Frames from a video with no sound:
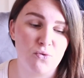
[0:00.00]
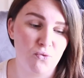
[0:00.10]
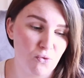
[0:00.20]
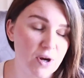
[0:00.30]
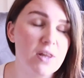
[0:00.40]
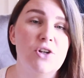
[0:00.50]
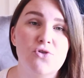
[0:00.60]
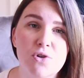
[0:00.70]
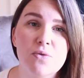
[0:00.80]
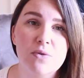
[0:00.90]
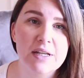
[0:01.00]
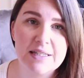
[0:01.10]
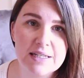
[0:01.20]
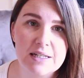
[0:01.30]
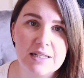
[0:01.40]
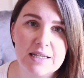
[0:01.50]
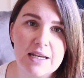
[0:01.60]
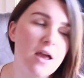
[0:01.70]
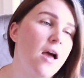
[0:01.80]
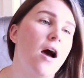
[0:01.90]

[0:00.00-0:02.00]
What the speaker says: really true consistency.